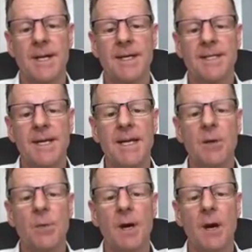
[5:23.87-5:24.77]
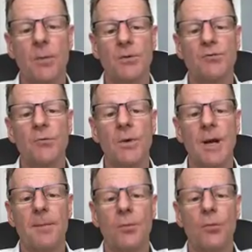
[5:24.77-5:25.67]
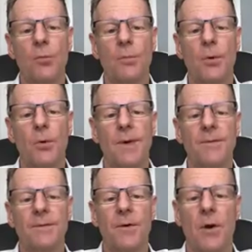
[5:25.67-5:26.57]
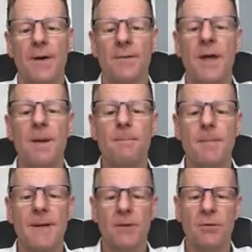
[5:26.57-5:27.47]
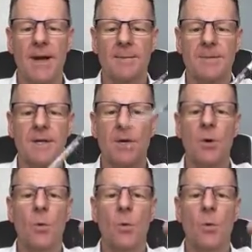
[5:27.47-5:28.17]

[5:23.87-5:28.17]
So here we are, we're drawing up 0.5 milligrams.